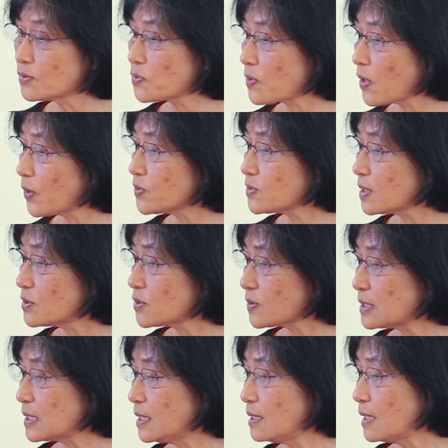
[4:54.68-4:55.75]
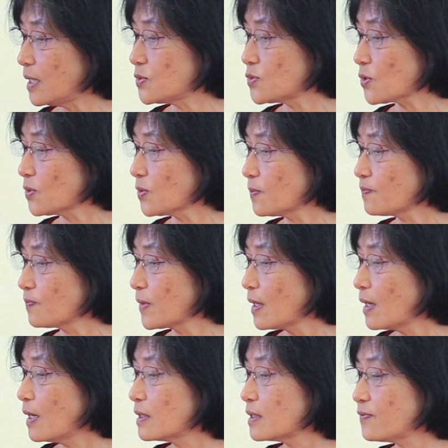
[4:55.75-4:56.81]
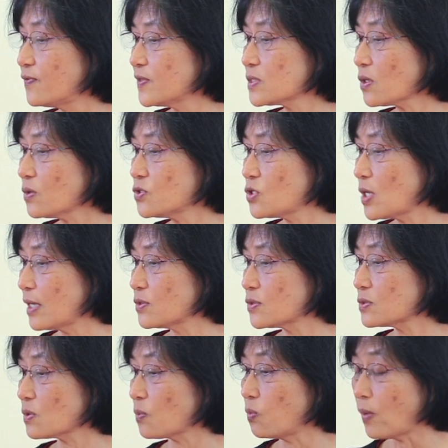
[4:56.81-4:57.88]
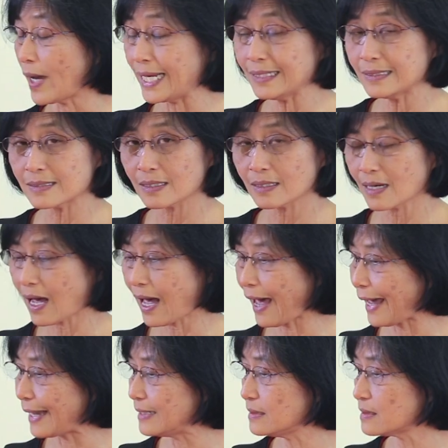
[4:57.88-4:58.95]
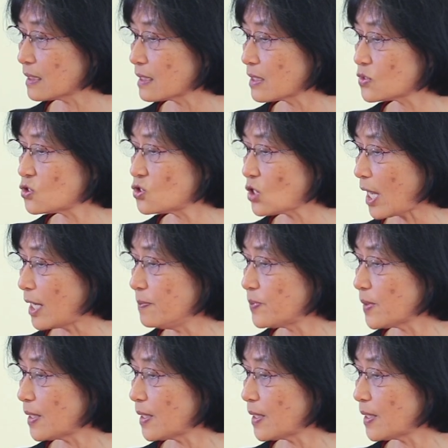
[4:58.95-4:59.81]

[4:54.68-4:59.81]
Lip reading: grows into a teenager. The physical changes of weight, height, shape,